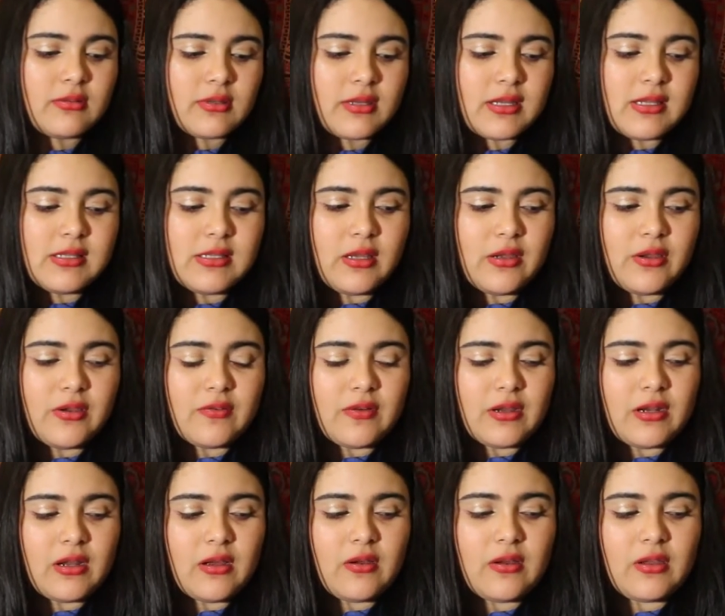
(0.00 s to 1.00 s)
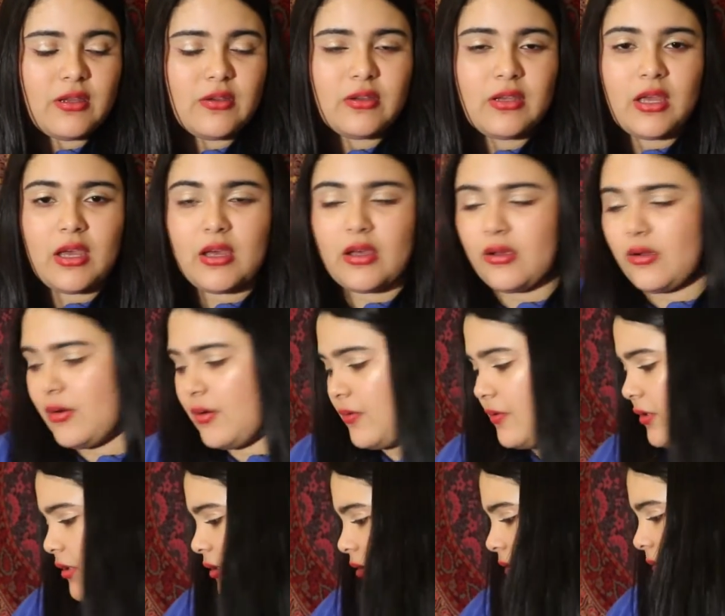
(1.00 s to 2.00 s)
I can tell you right now, you can't go
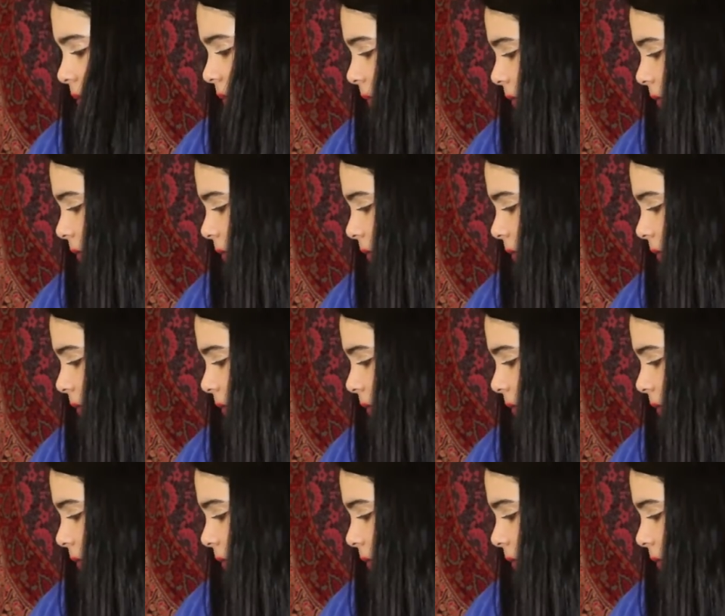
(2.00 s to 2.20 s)
wrong.